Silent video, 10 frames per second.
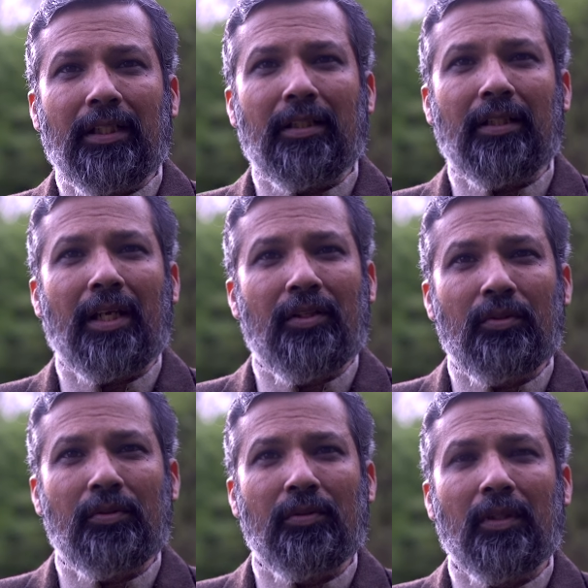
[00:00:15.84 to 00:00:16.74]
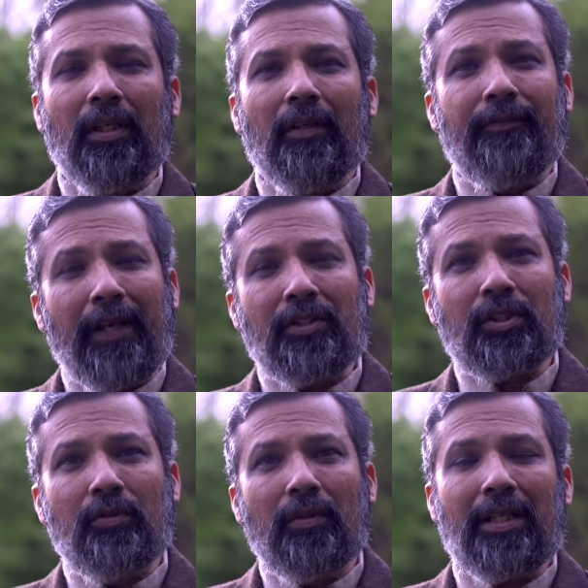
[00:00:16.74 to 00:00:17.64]
in a Hindu faith
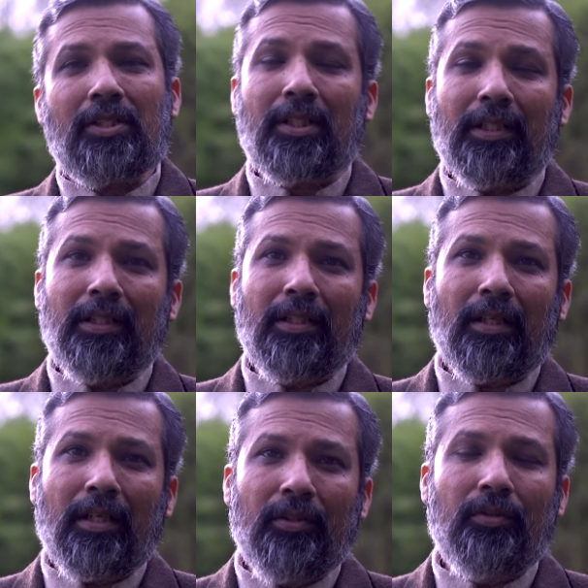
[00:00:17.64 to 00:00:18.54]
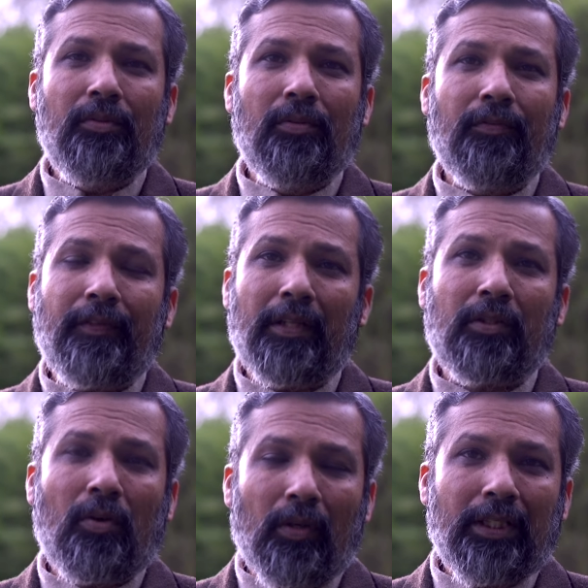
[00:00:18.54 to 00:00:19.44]
school and studied in a Hindu
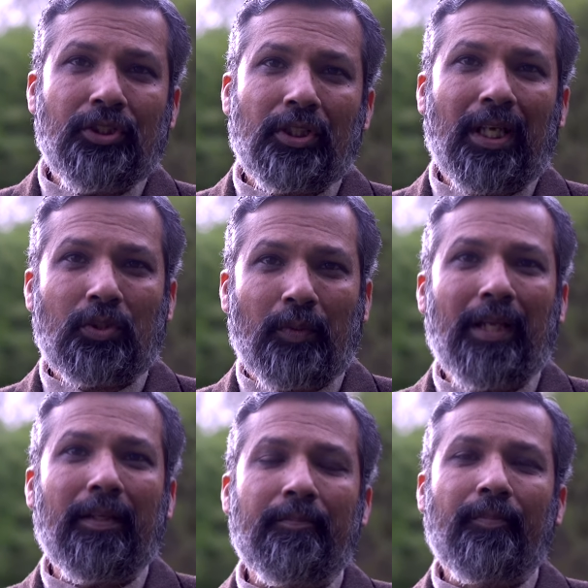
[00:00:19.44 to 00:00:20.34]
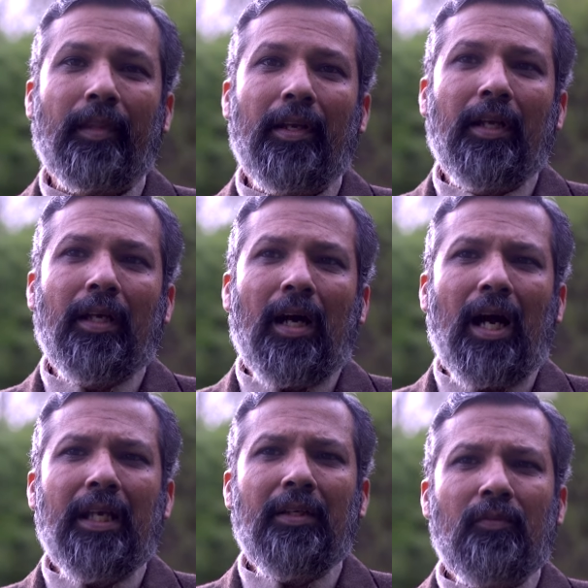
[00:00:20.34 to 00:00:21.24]
faith college as well.
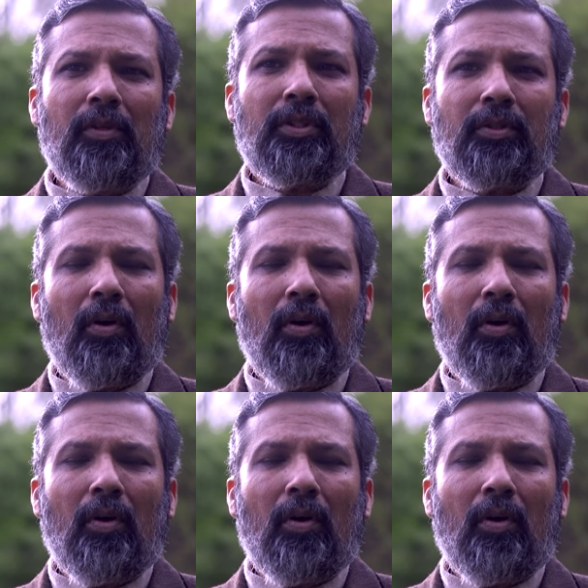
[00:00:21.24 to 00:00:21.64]
I was